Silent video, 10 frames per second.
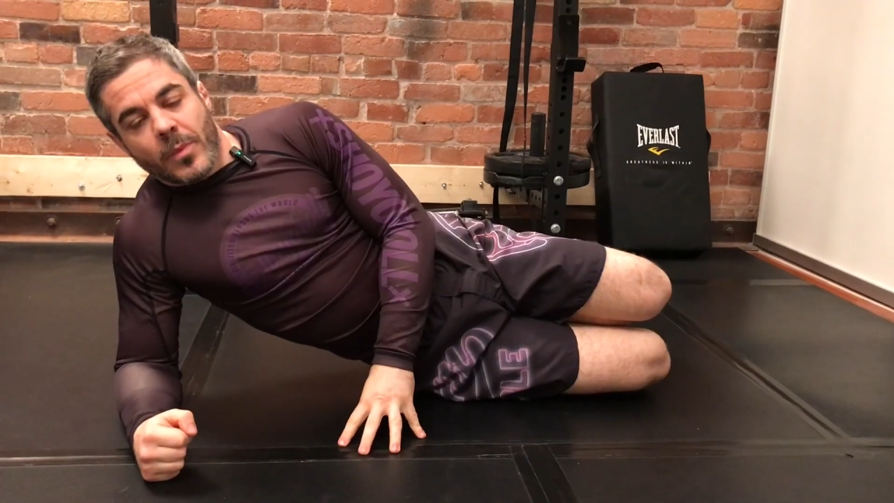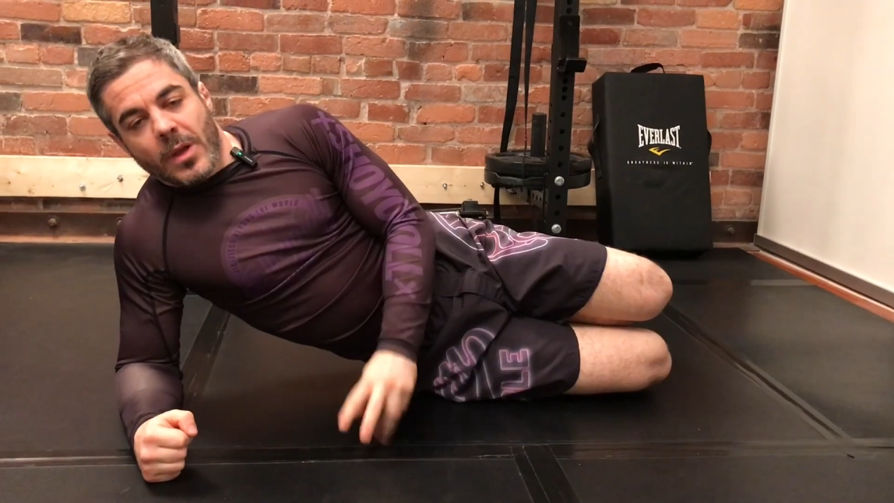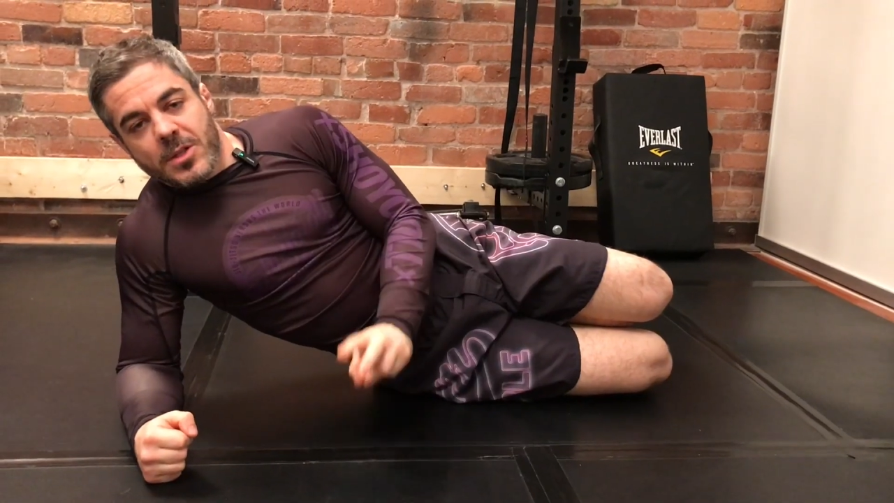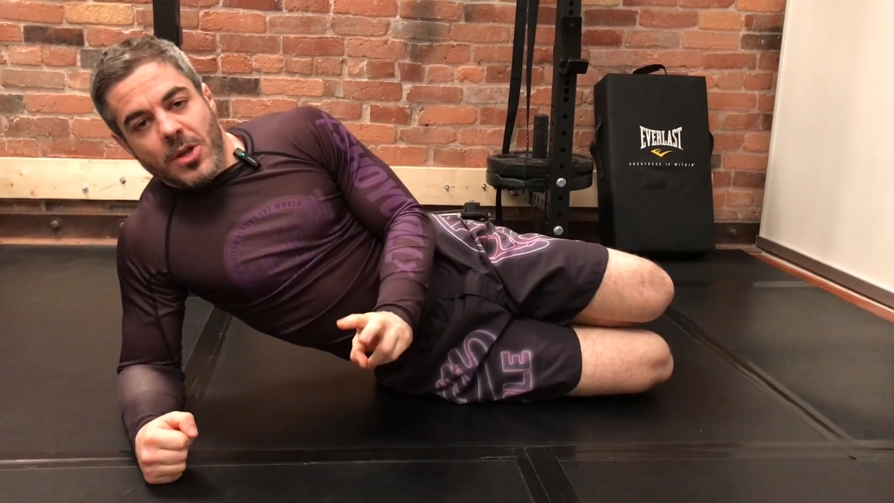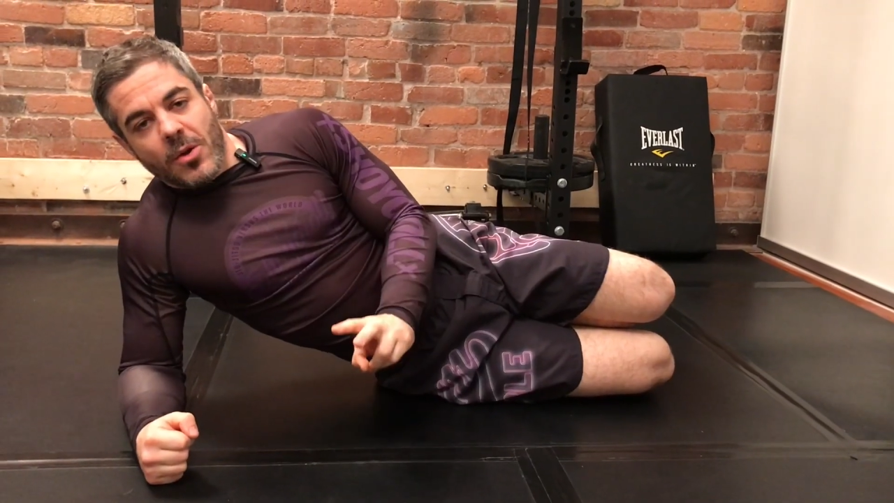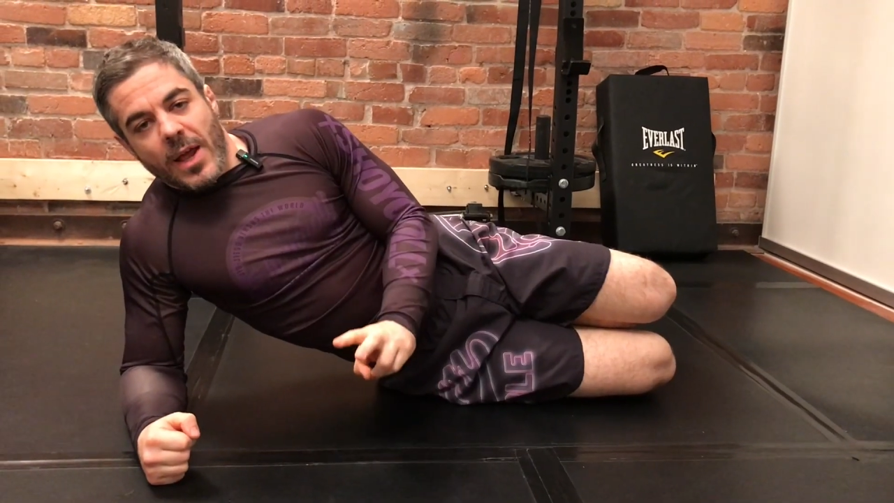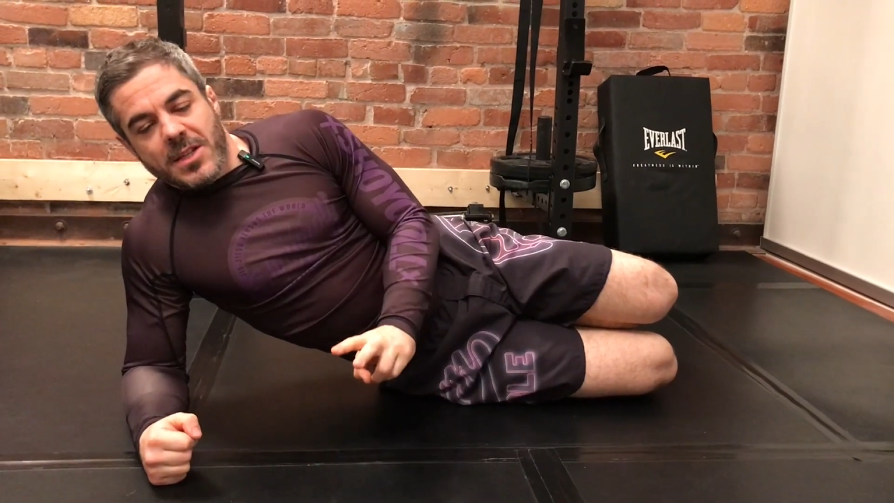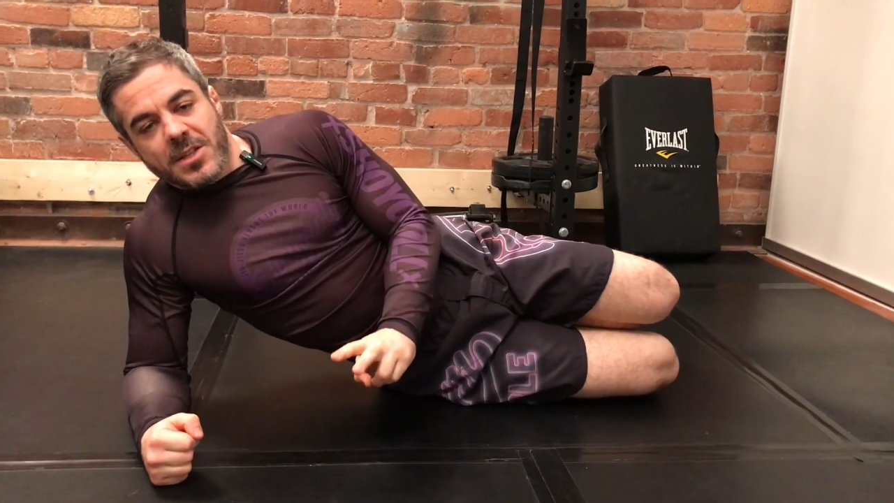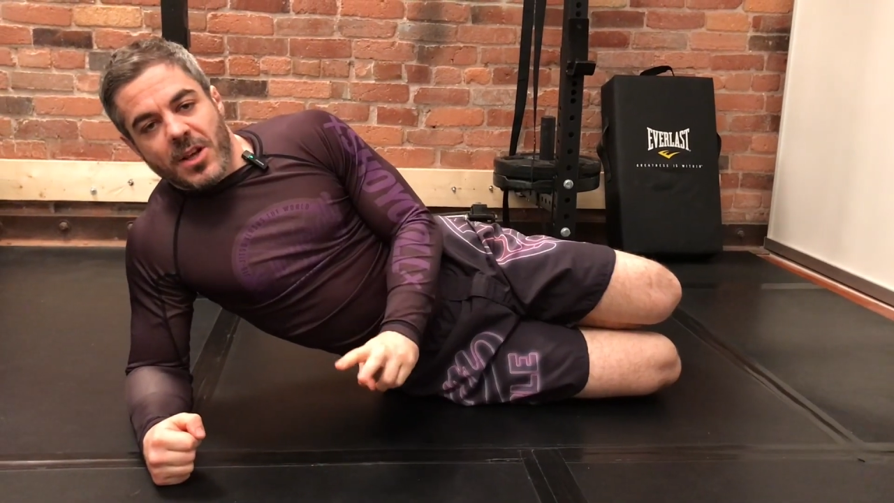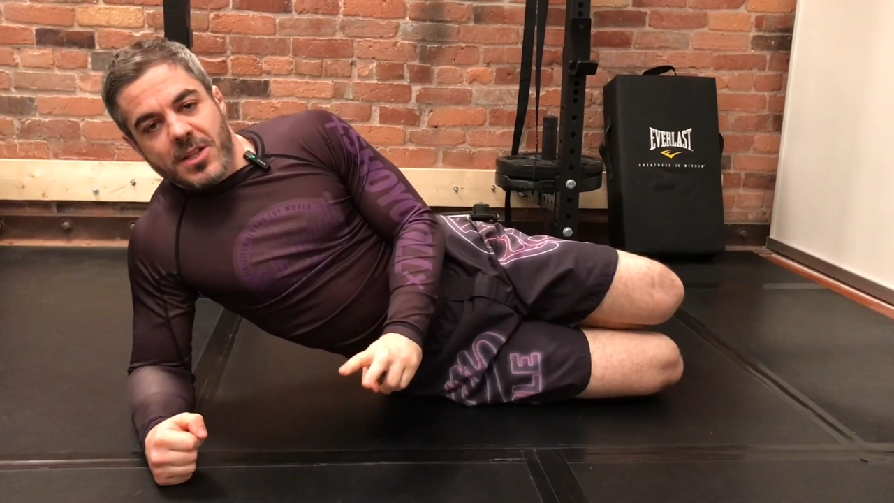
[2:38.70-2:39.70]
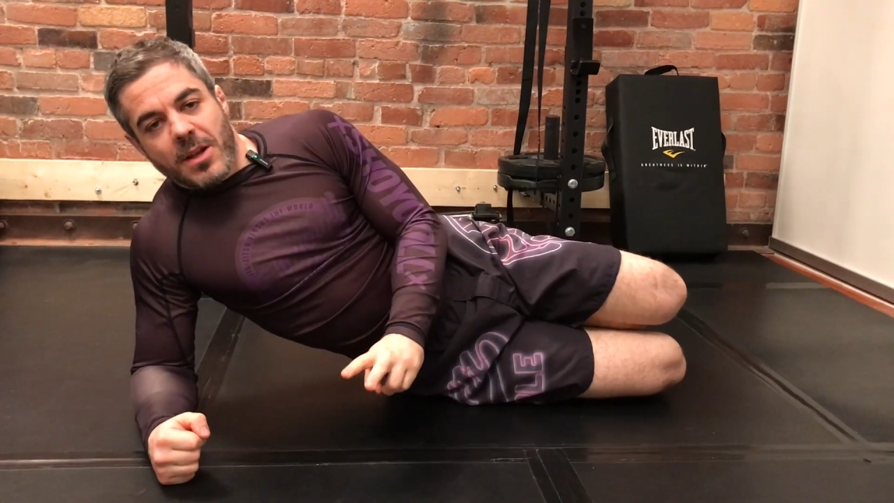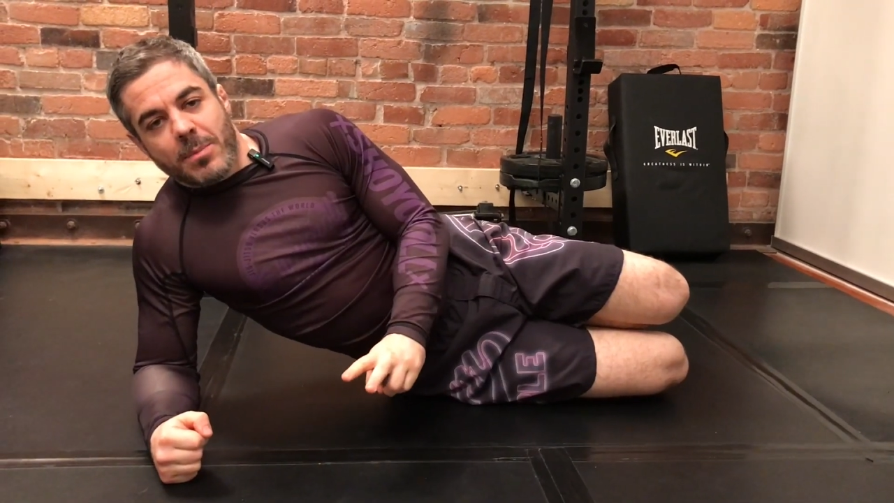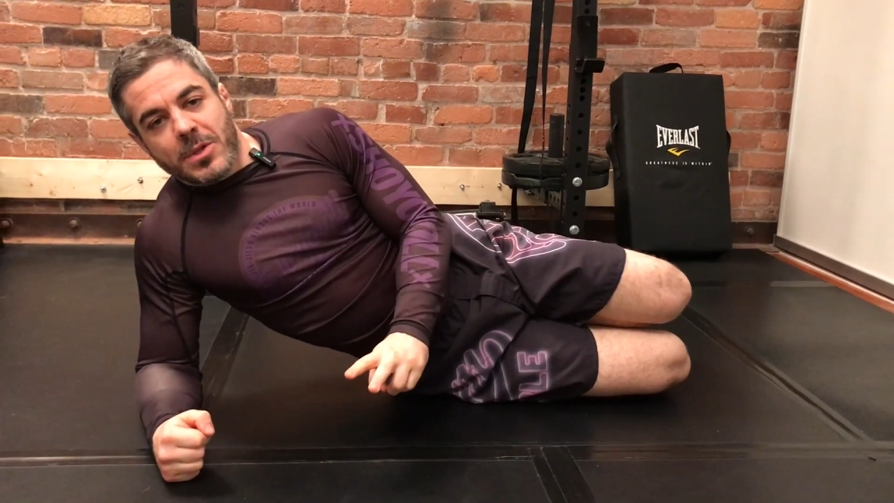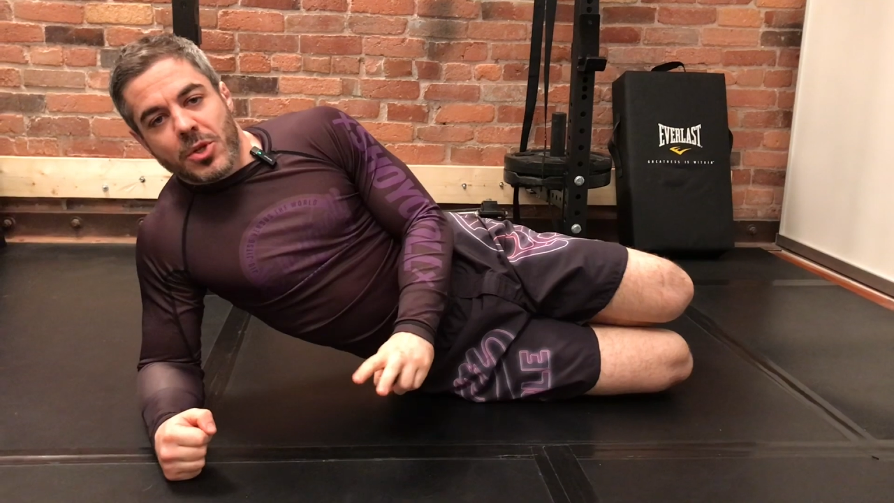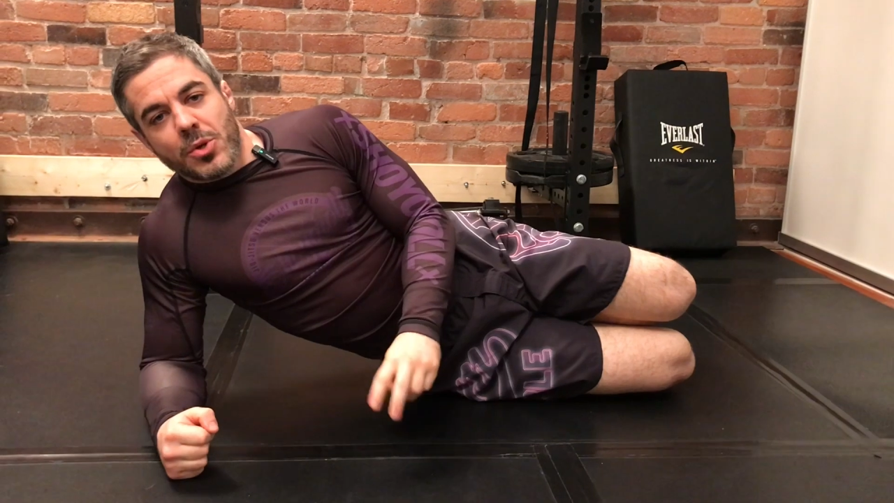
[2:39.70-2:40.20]
So exercise
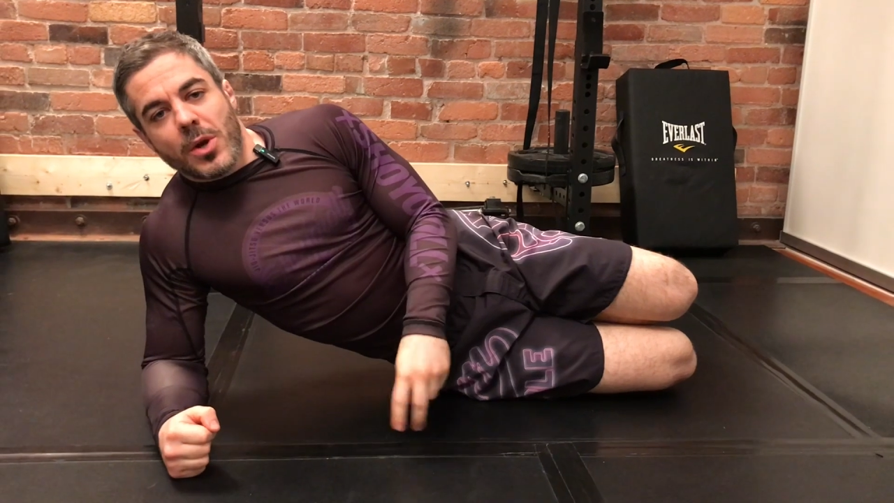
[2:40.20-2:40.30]
number 2